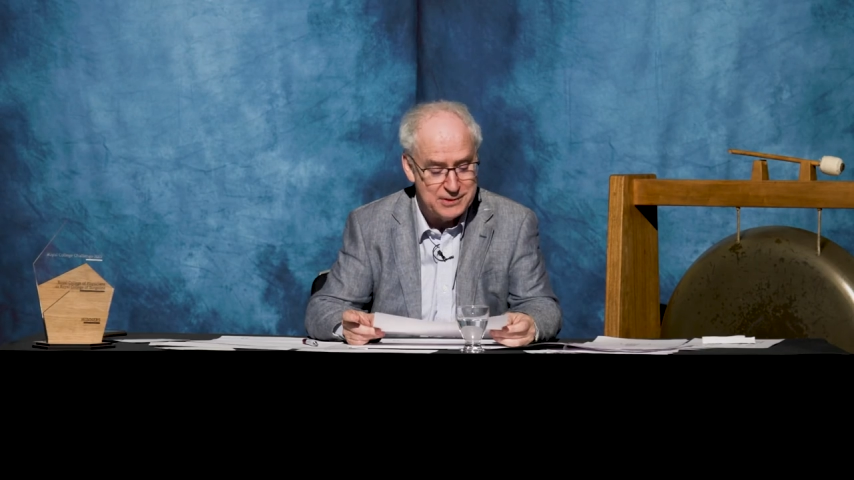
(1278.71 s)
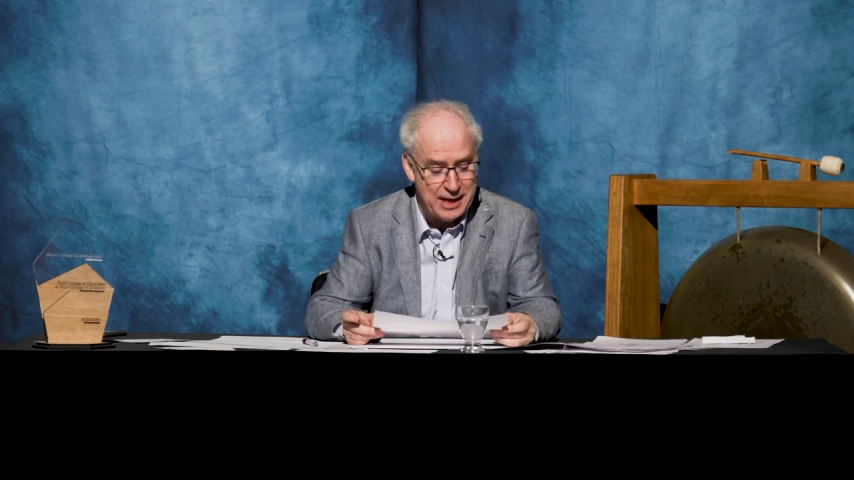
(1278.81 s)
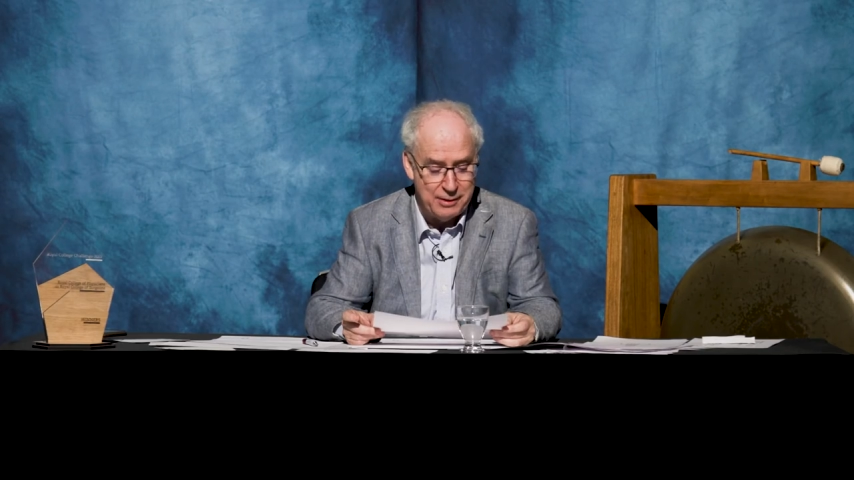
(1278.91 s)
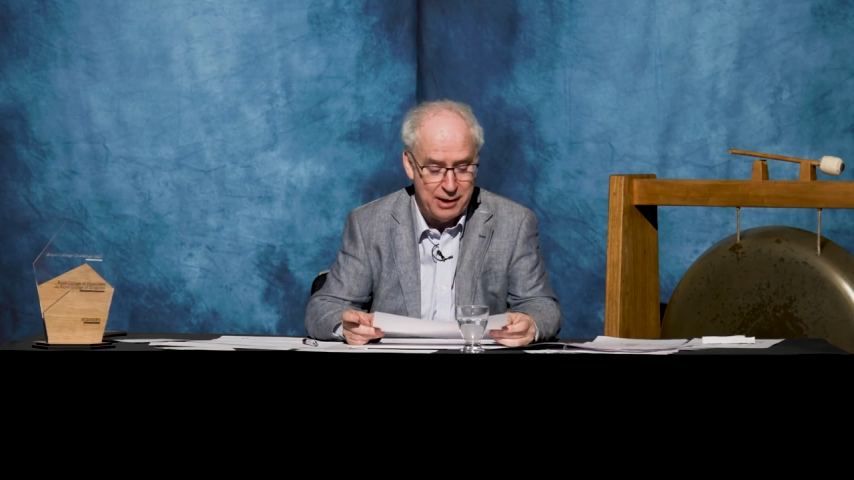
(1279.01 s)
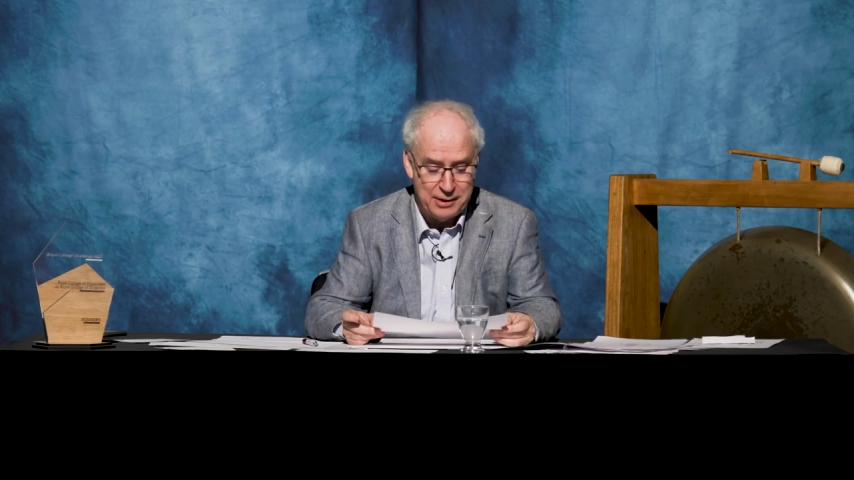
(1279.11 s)

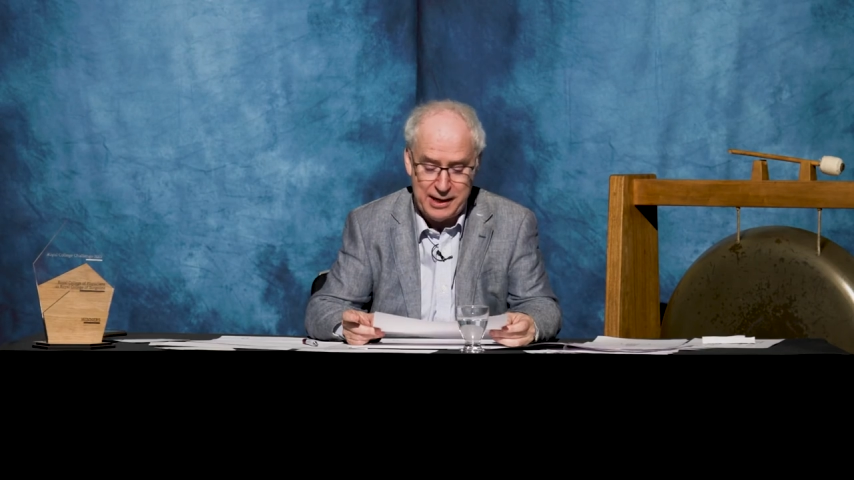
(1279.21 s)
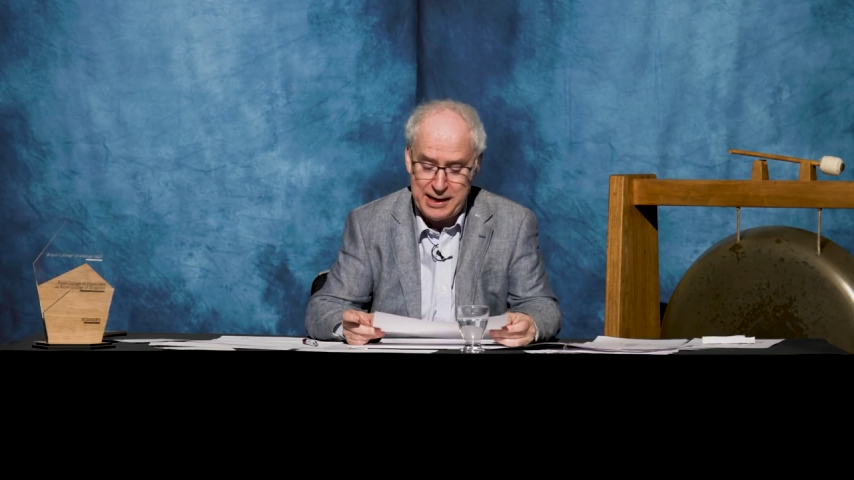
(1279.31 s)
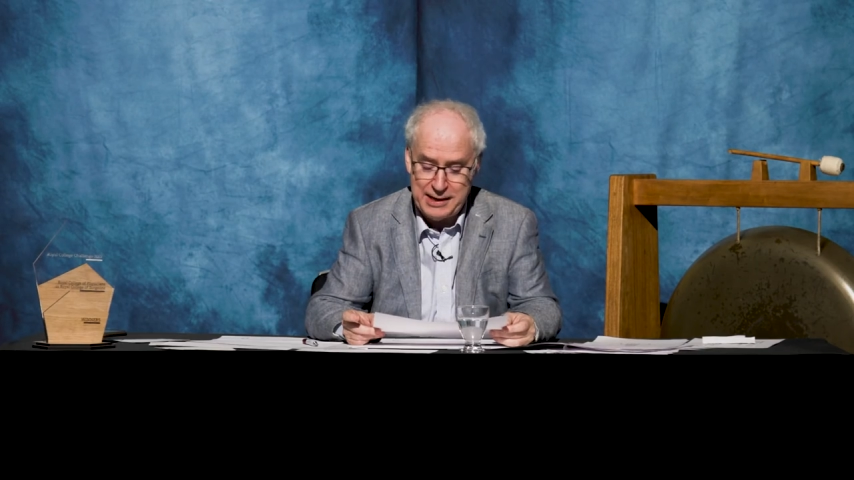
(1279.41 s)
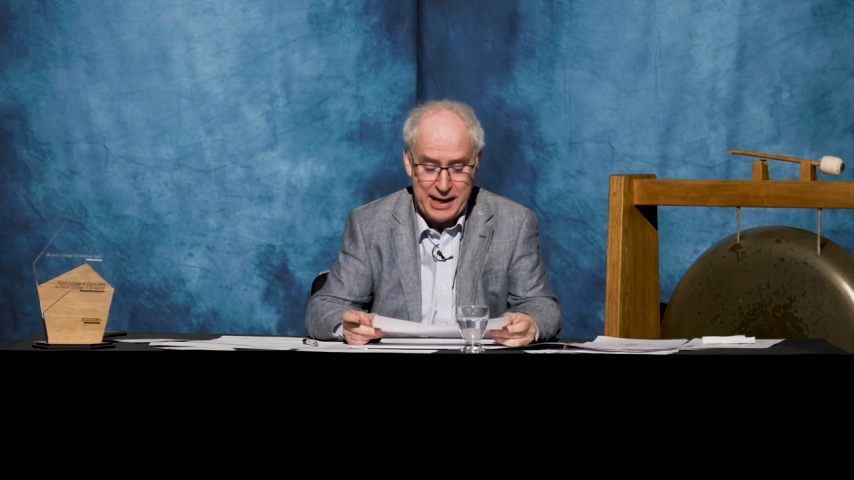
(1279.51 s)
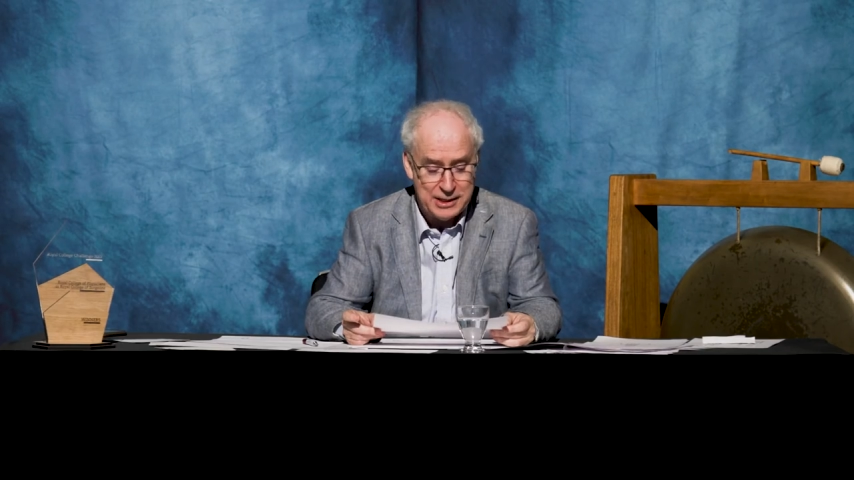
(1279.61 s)
So,
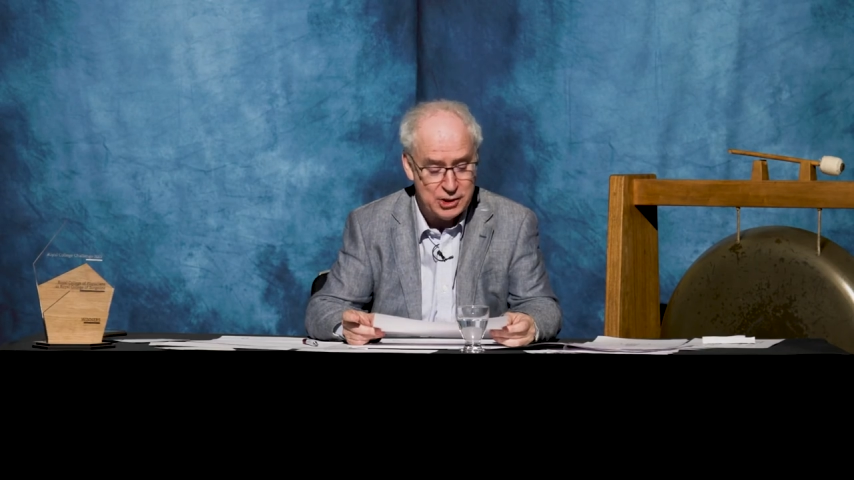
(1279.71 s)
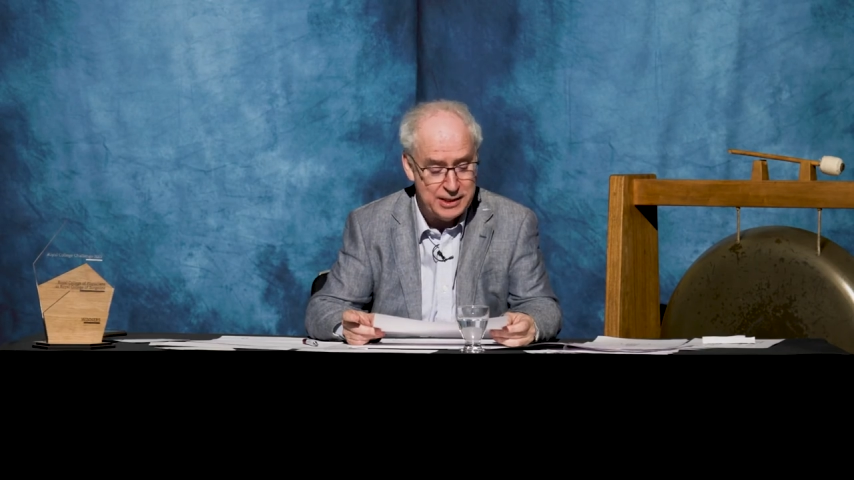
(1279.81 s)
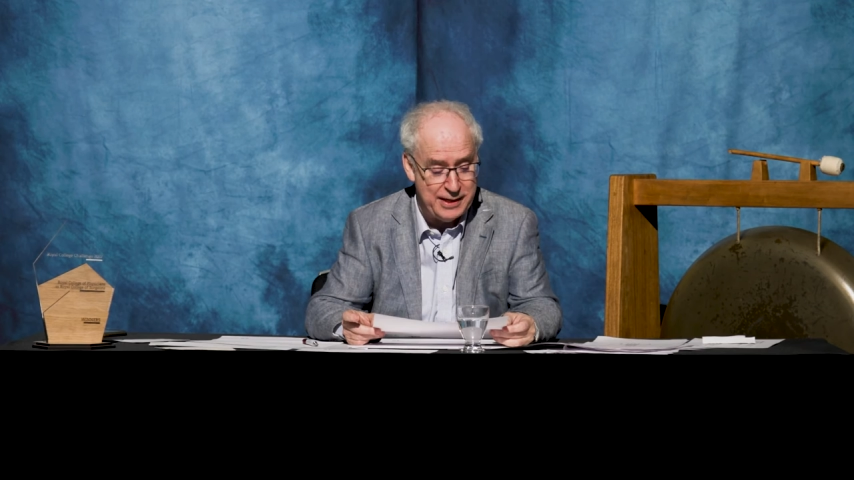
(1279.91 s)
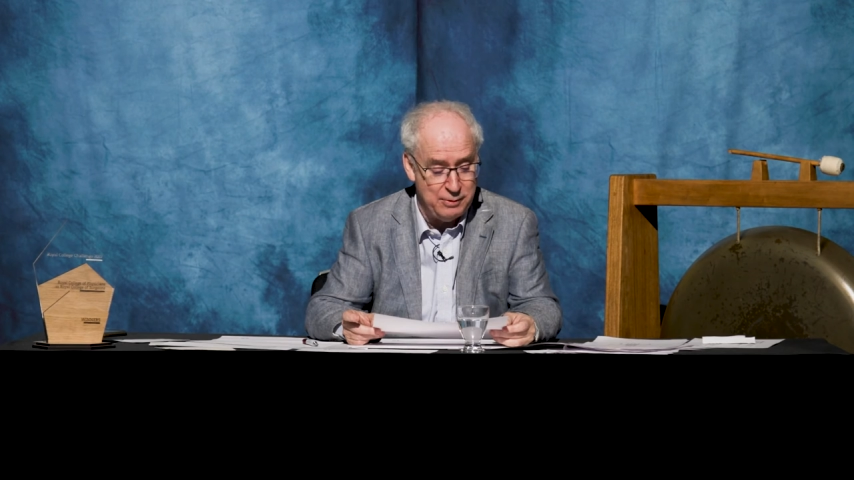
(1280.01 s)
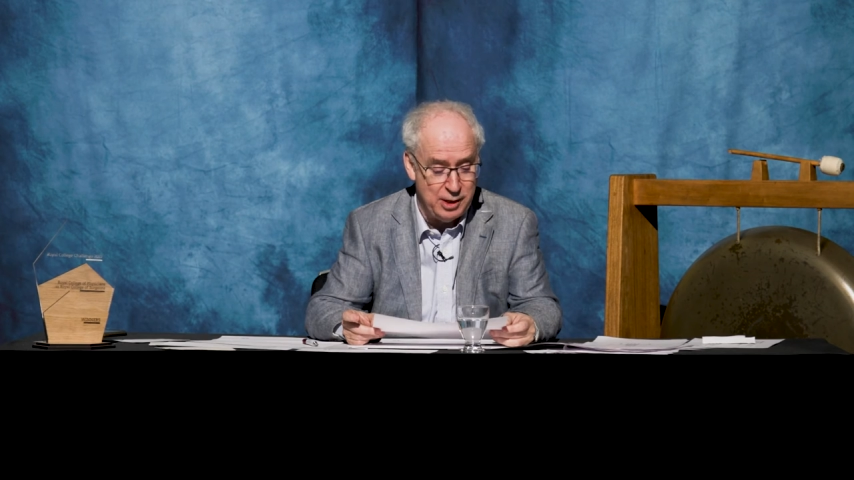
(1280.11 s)
okay,
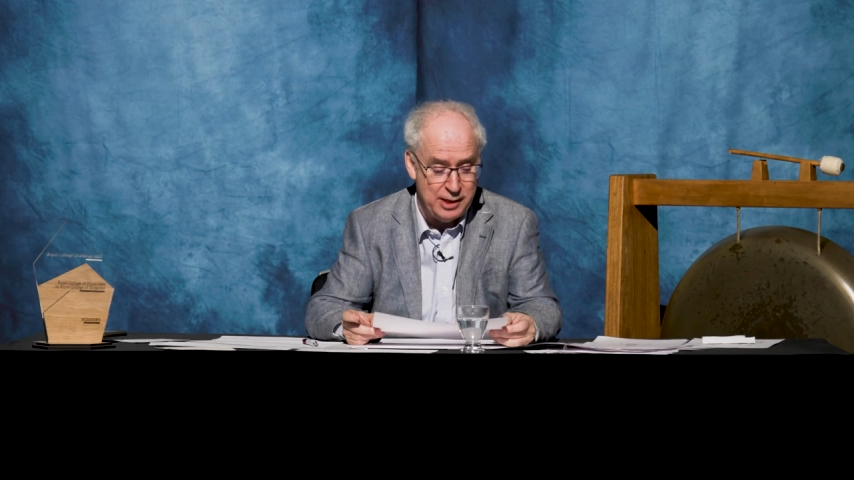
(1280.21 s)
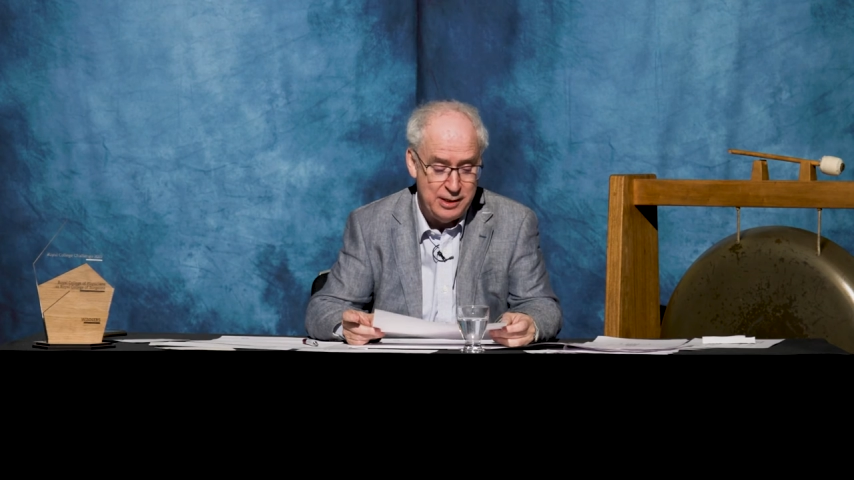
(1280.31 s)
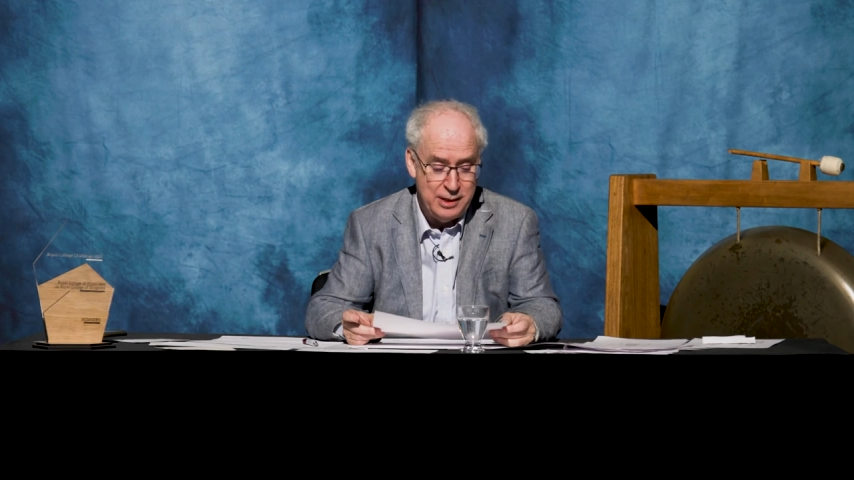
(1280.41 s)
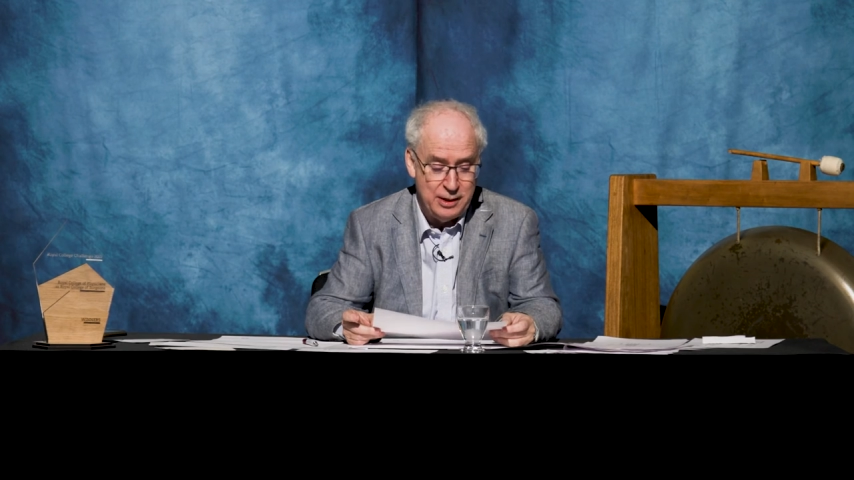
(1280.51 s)
actually, they were